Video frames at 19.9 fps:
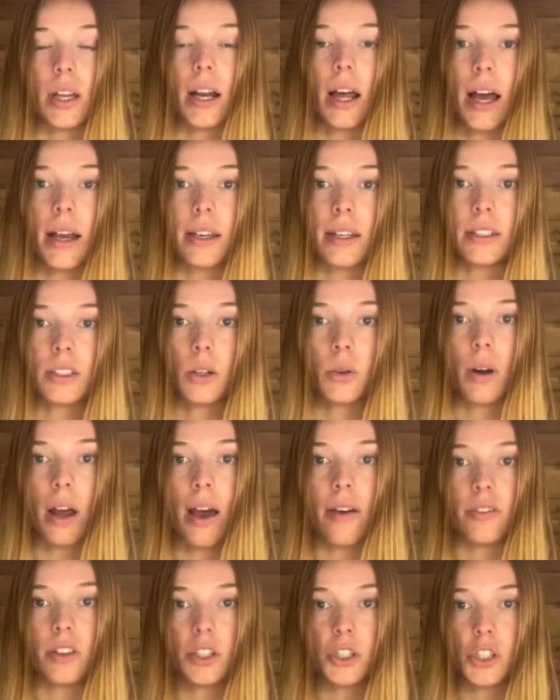I don't
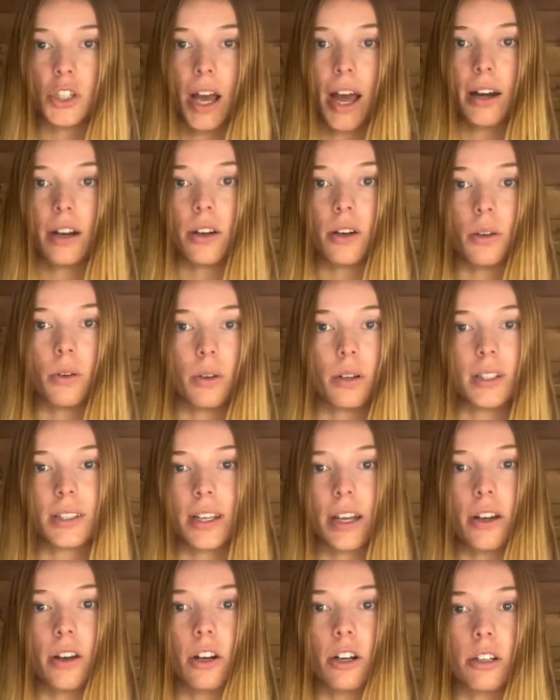have the shadow, because I
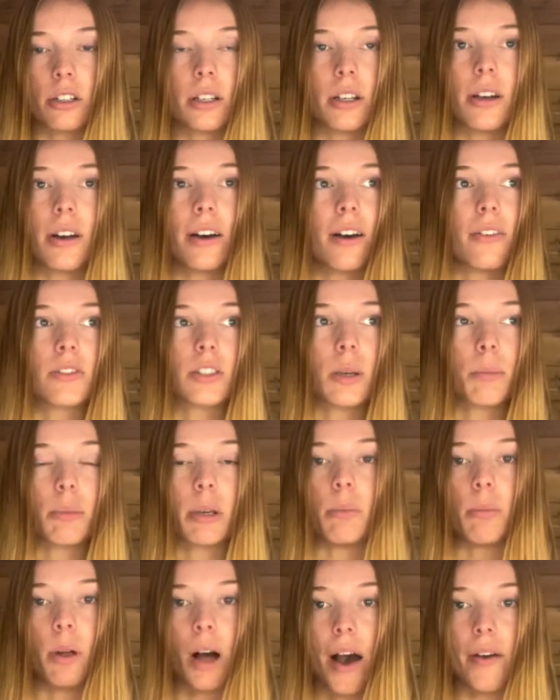heard of some
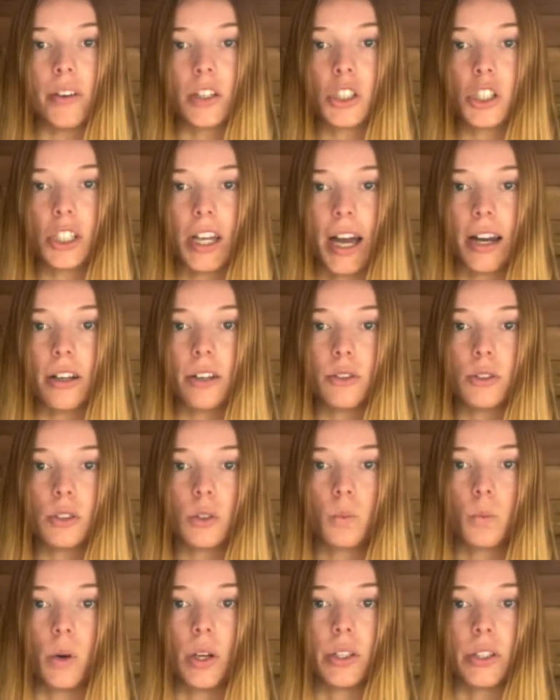people having shadows
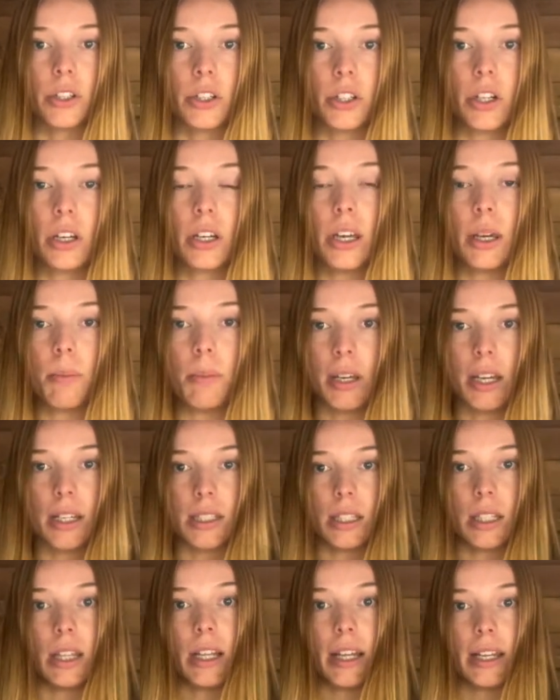while they're cooking because
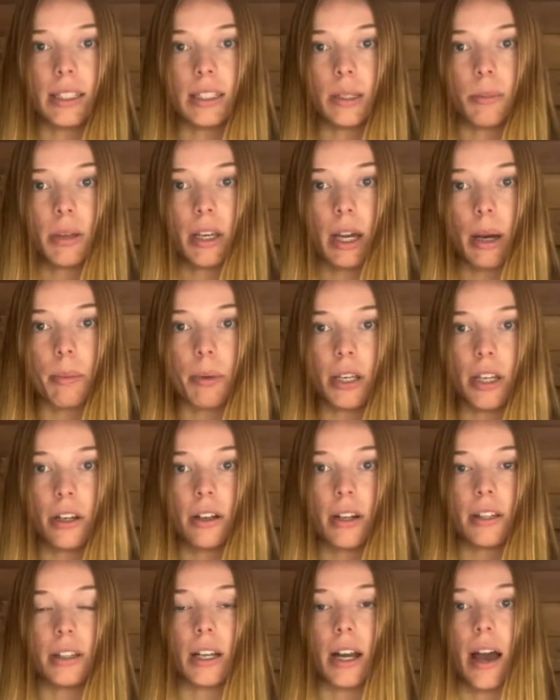of the lights being up here
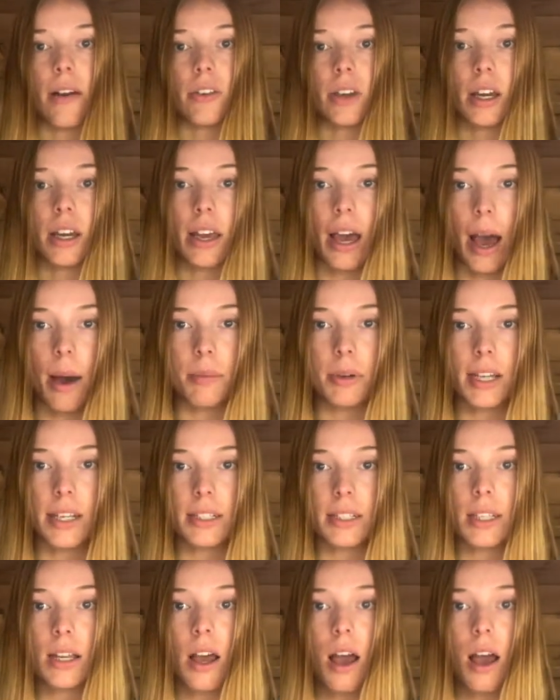and then having a cabinet.